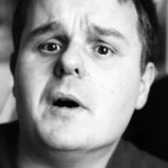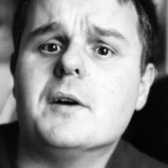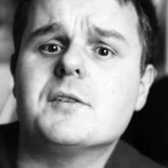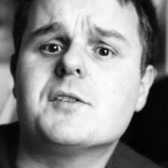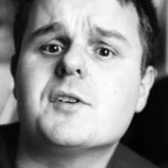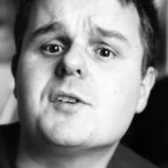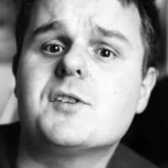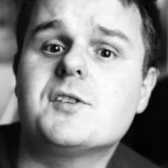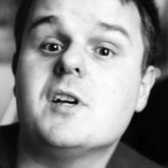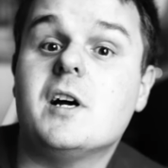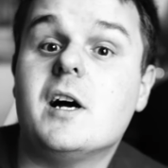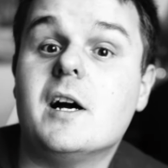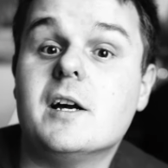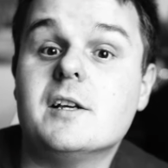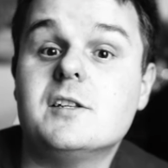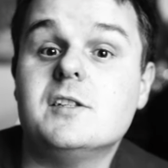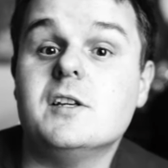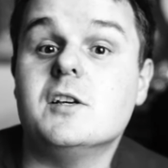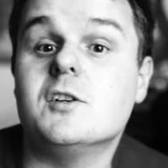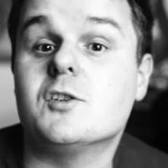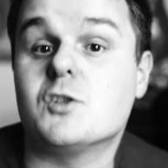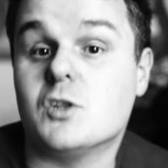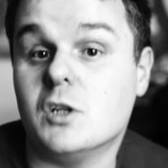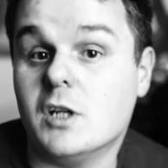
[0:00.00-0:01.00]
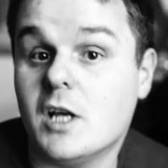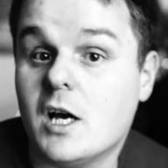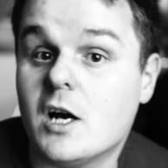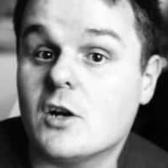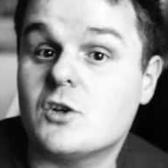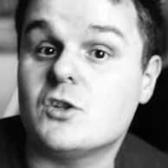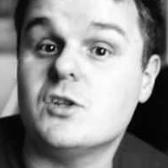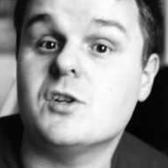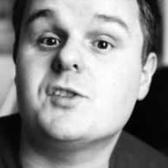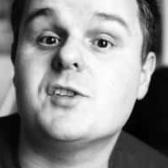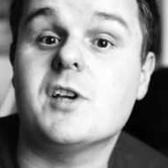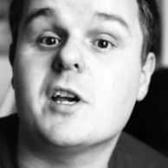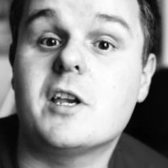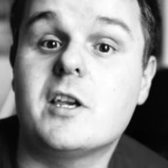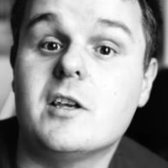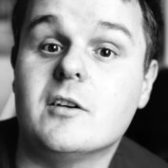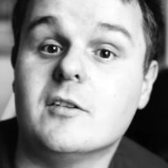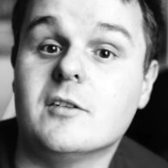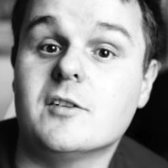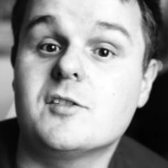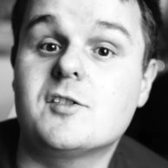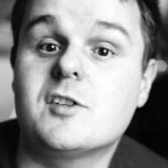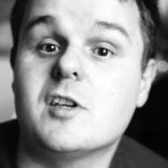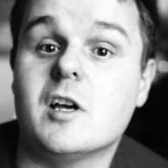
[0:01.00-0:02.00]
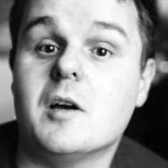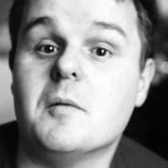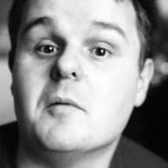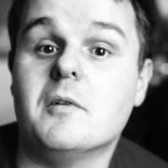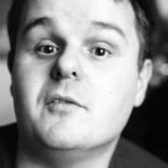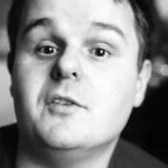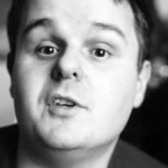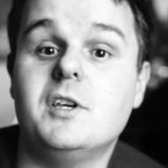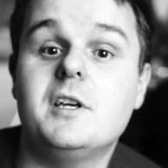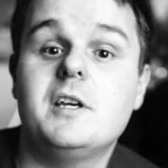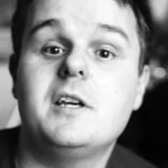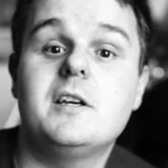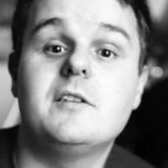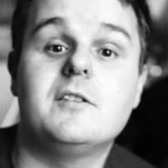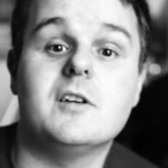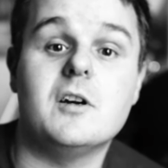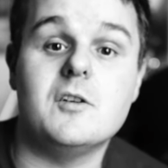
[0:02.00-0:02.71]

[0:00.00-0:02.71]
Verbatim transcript: Our society is largely secular at this time of year.